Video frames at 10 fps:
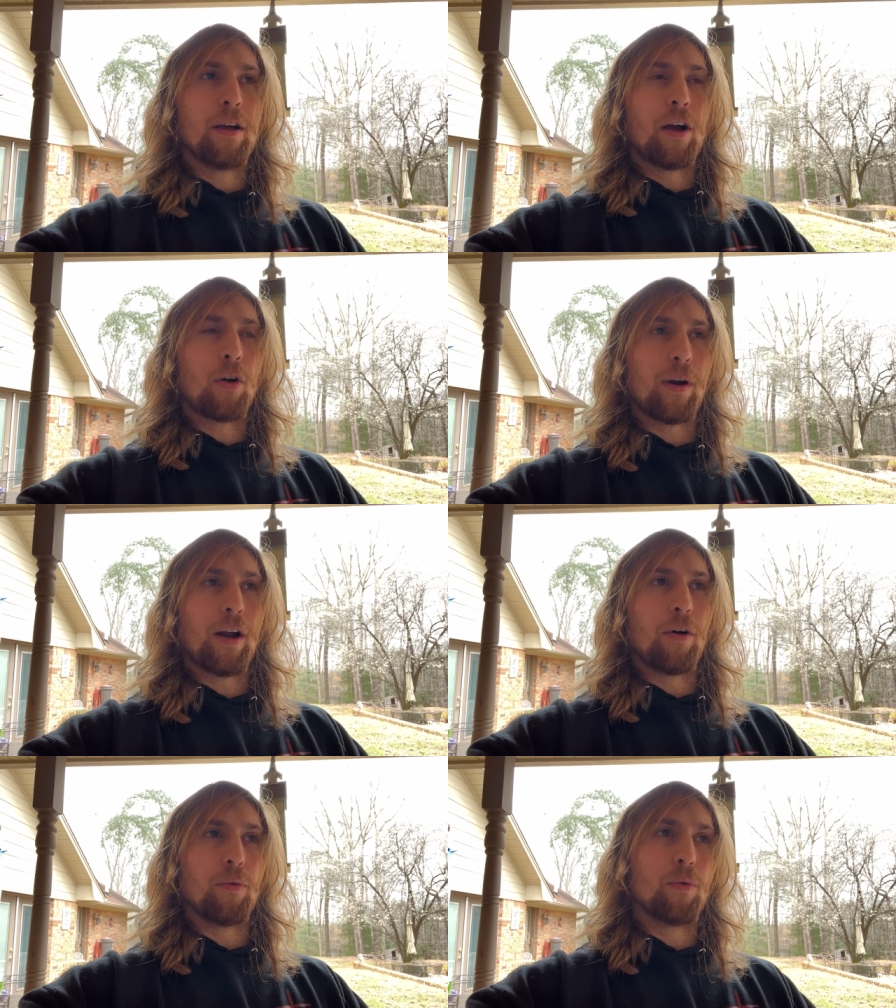
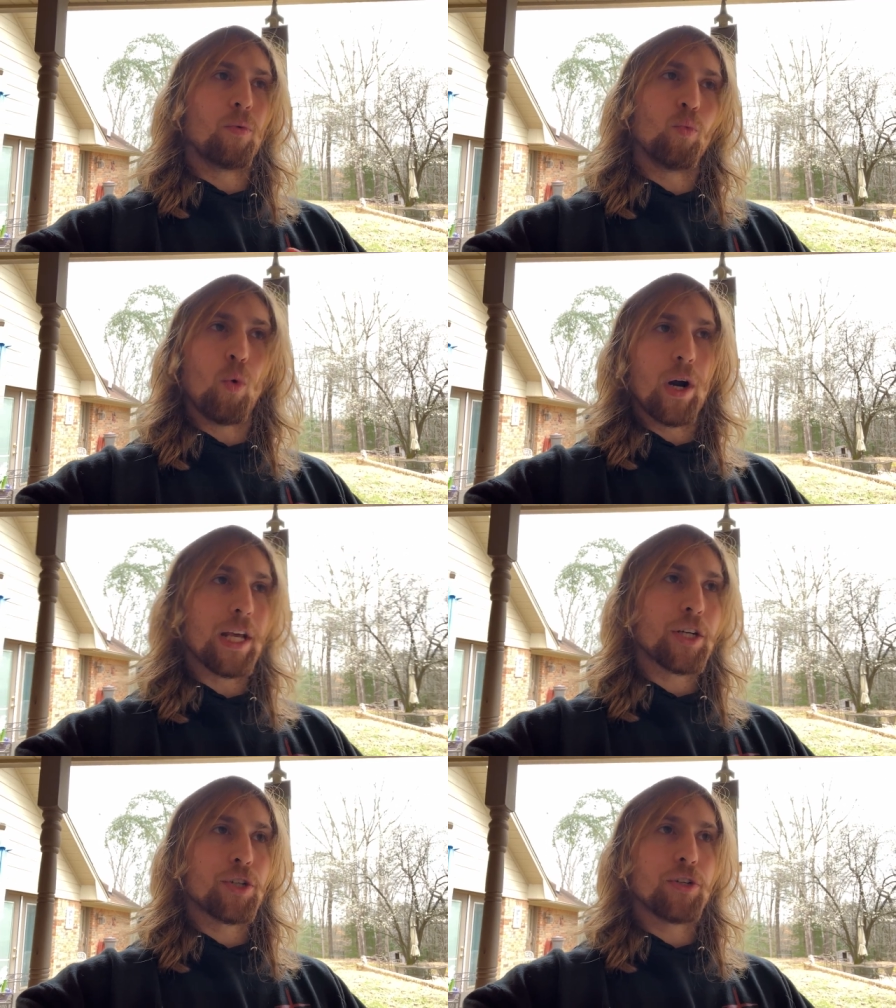around
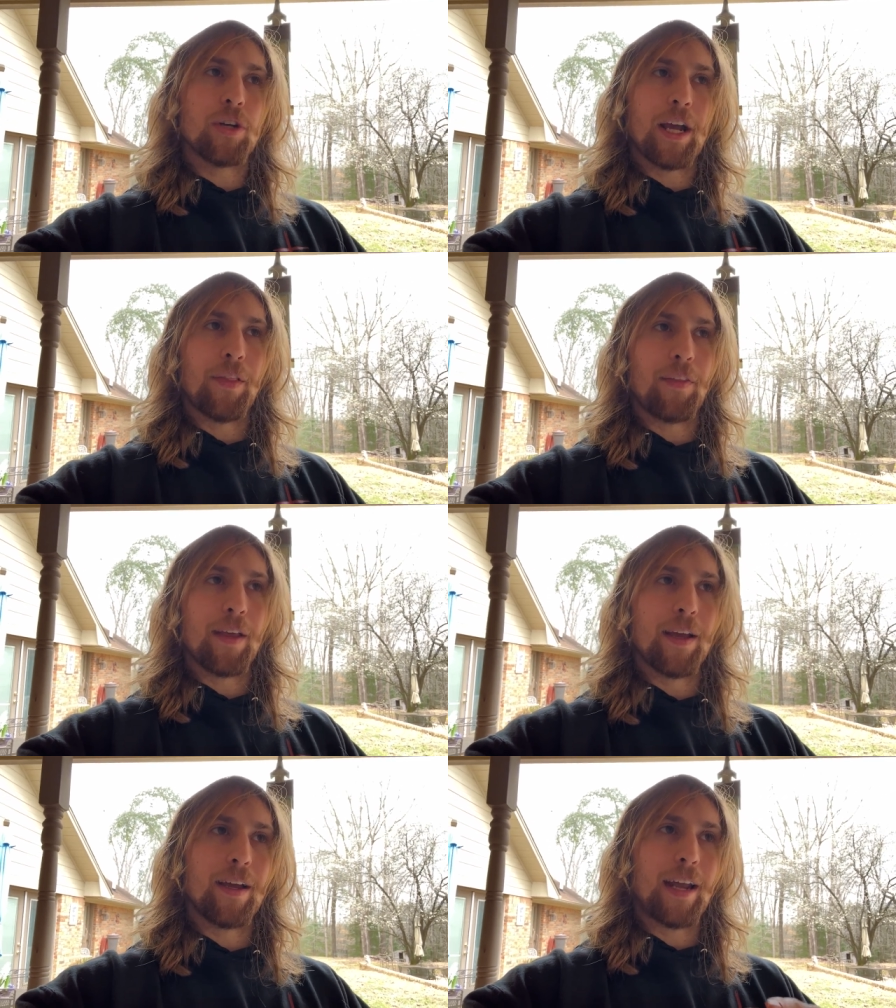one-ish. And
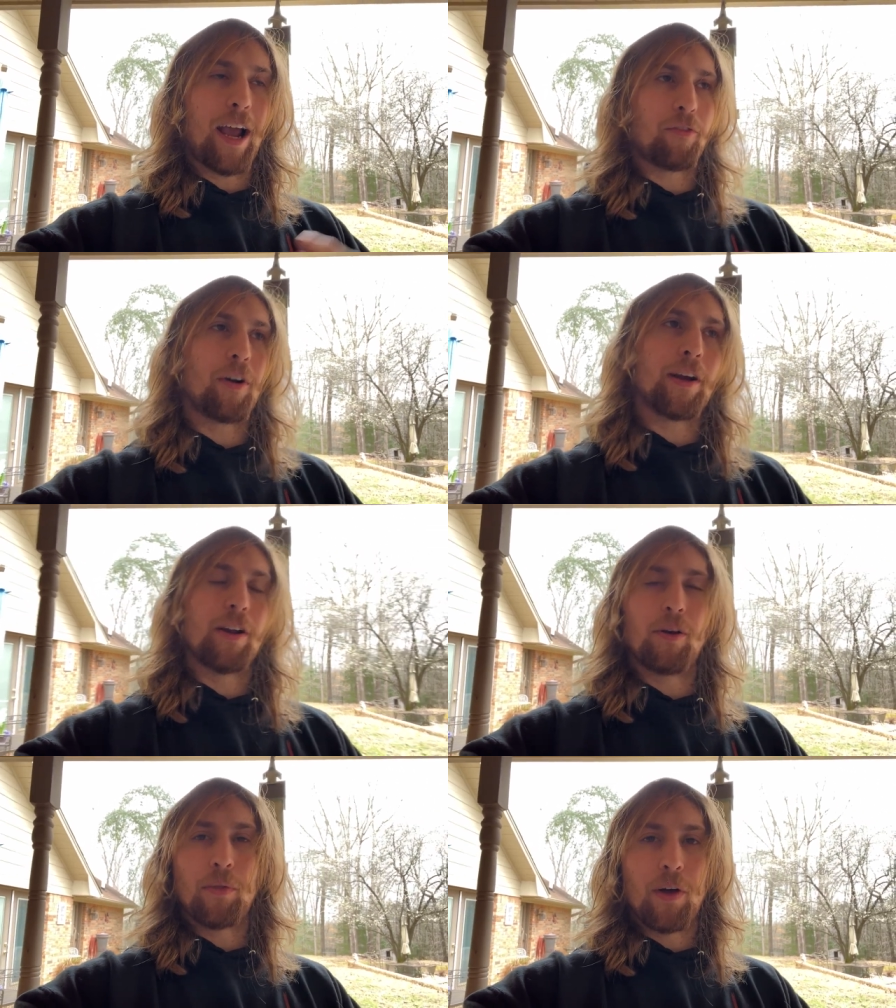then after I get
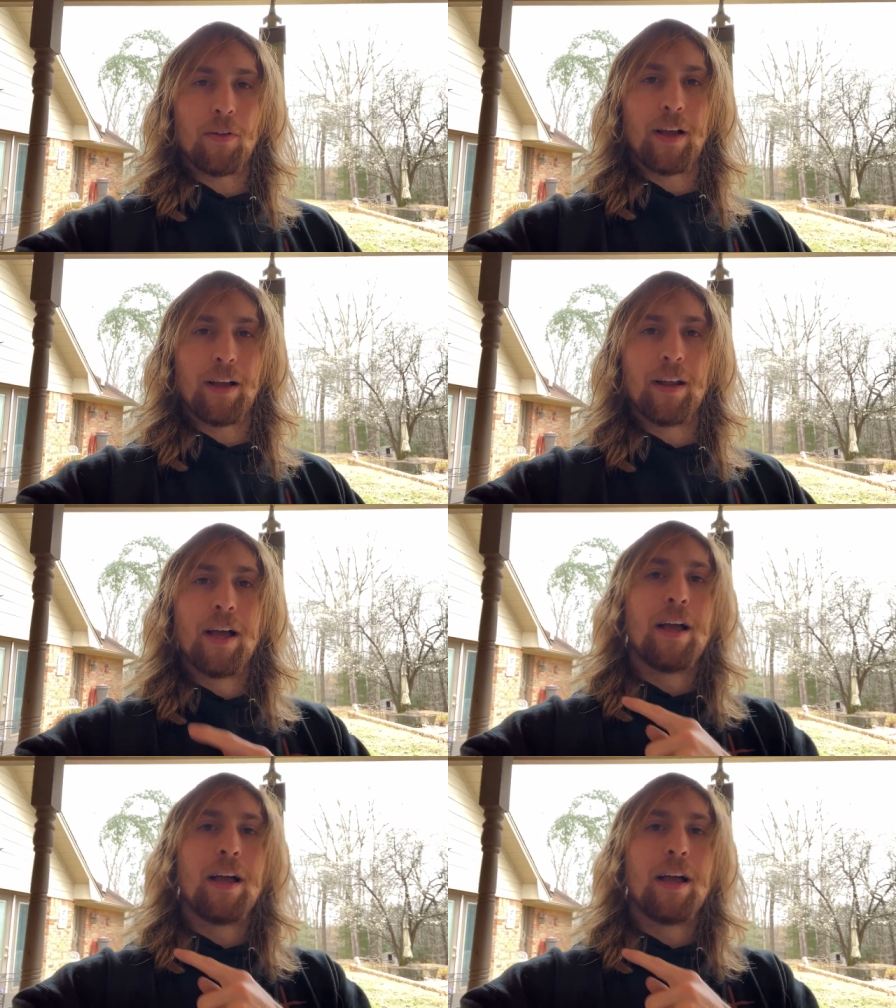done with all that,